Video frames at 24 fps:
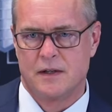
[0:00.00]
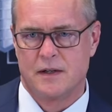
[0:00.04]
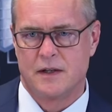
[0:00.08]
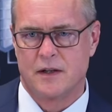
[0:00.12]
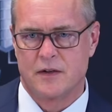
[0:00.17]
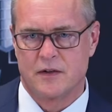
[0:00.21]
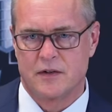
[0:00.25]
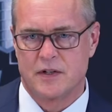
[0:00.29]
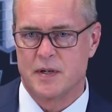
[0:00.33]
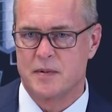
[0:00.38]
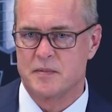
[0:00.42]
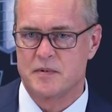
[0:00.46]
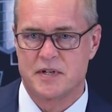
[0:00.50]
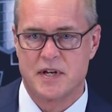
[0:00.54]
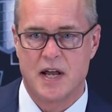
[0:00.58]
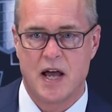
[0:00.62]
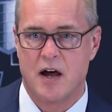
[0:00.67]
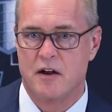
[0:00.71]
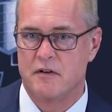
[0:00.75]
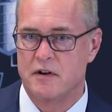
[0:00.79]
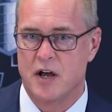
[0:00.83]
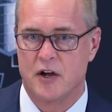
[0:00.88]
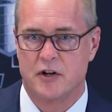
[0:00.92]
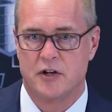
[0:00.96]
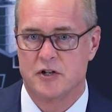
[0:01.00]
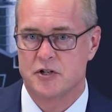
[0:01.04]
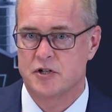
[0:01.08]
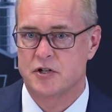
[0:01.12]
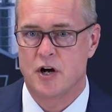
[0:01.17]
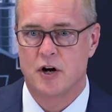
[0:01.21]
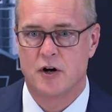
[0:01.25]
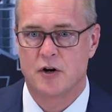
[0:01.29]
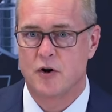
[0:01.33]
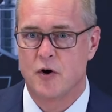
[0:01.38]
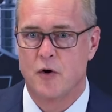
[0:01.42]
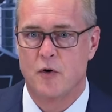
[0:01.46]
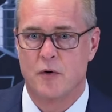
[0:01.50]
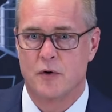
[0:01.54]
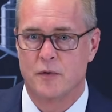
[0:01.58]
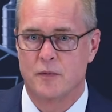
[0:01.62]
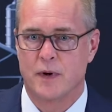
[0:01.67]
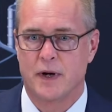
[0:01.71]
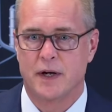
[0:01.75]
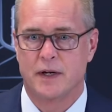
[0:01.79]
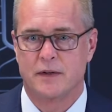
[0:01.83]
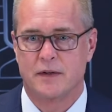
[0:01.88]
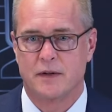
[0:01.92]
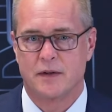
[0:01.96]
other team's down, now you start going,
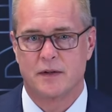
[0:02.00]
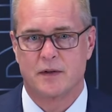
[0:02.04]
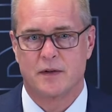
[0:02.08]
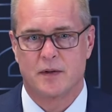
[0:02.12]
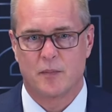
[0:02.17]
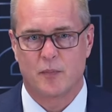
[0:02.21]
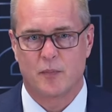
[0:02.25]
right? The